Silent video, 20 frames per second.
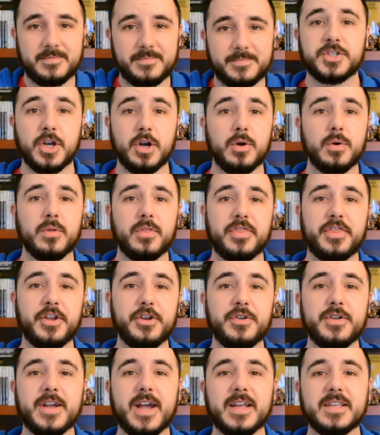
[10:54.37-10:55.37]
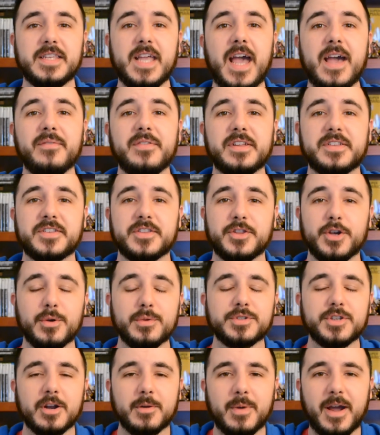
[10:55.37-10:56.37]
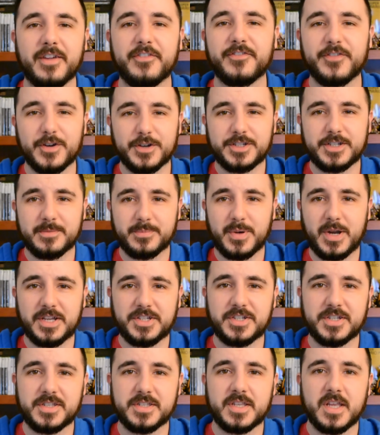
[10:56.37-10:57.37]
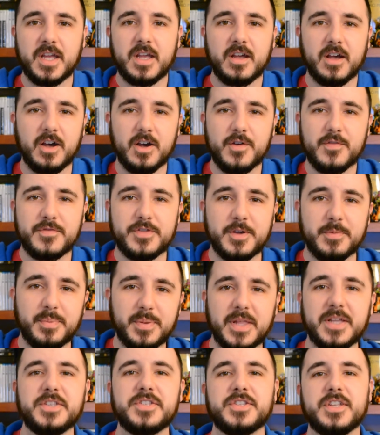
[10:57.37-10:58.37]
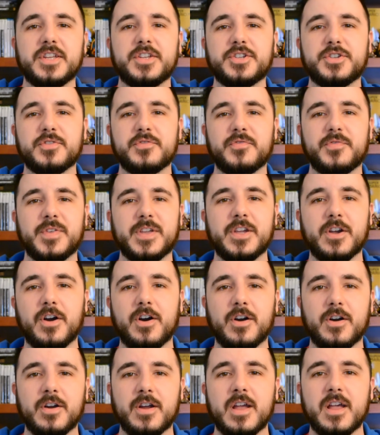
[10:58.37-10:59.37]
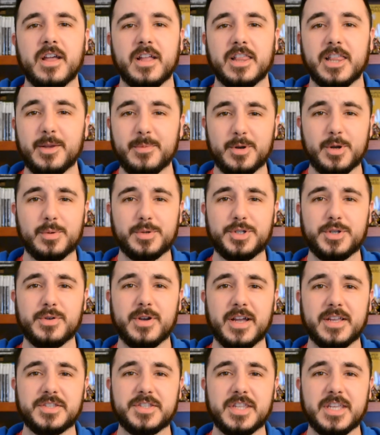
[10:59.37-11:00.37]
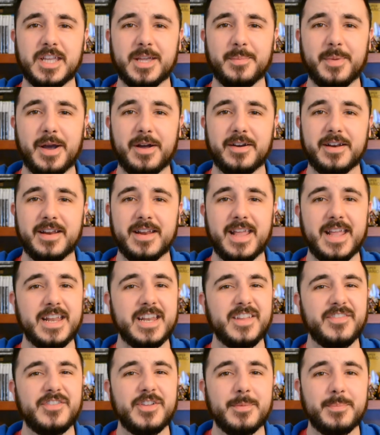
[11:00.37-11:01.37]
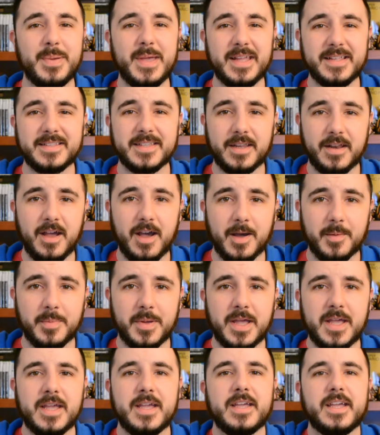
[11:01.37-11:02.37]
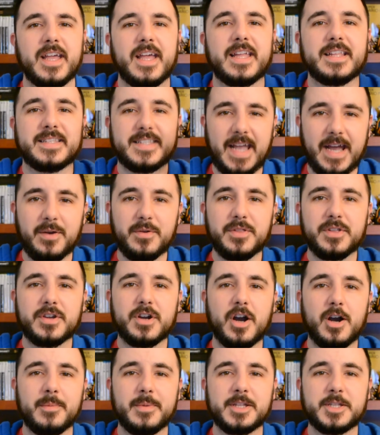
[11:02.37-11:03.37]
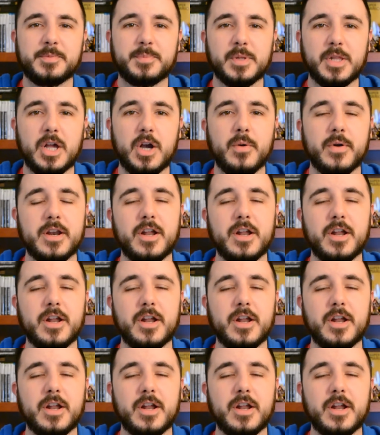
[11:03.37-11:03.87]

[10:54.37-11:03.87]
So there you guys have it. Those are my first impressions of the PlayStation VR. Let me know what you guys think about it, and if you picked it up down in the comments below.